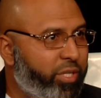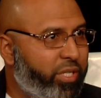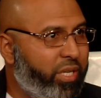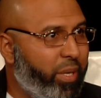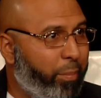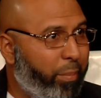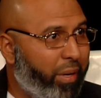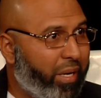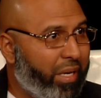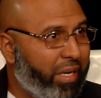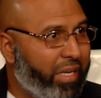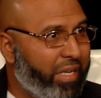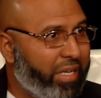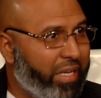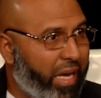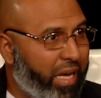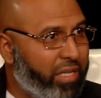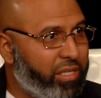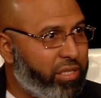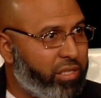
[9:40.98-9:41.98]
Typically,
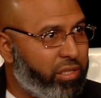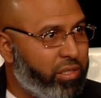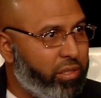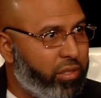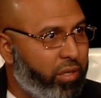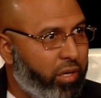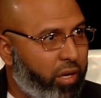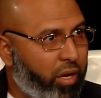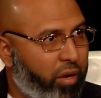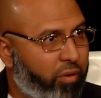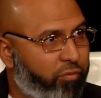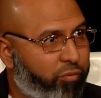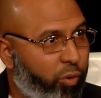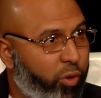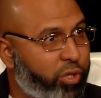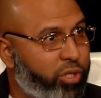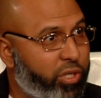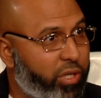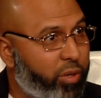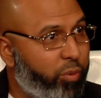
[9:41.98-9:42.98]
yes.
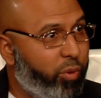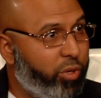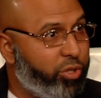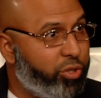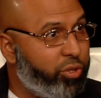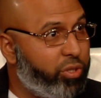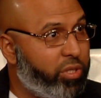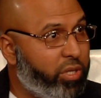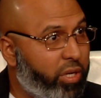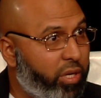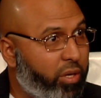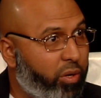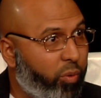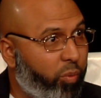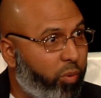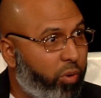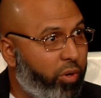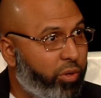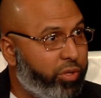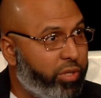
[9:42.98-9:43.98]
Unfortunately, what you see in the
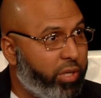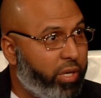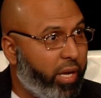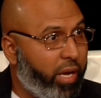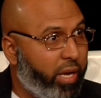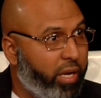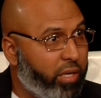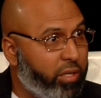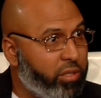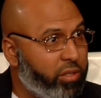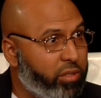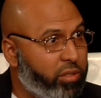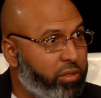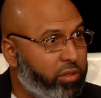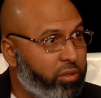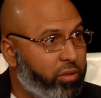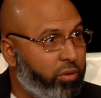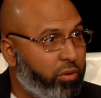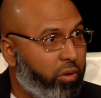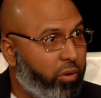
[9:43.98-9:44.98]
world today
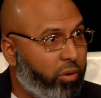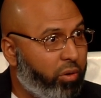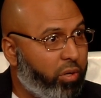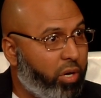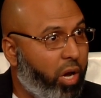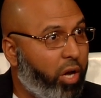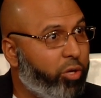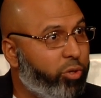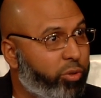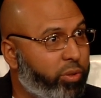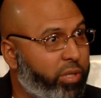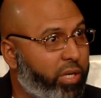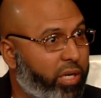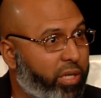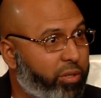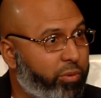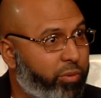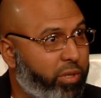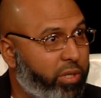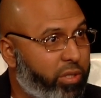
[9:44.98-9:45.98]
is,
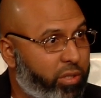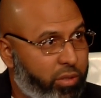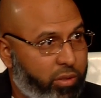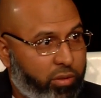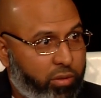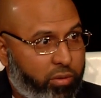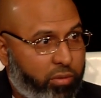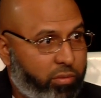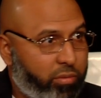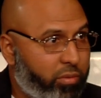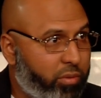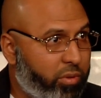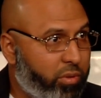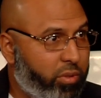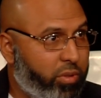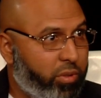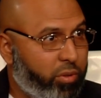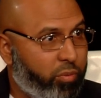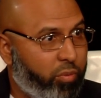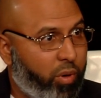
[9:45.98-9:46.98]
contradictory to
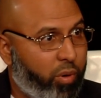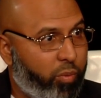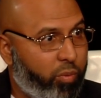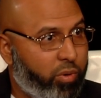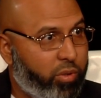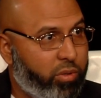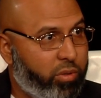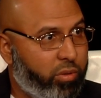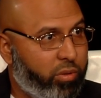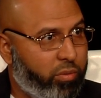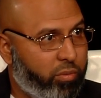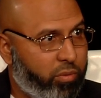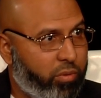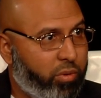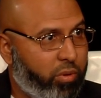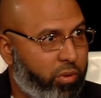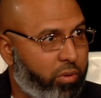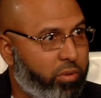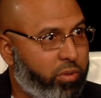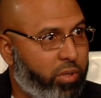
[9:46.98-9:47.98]
what we're,
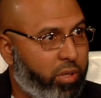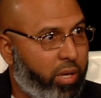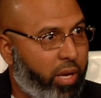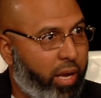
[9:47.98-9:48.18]
to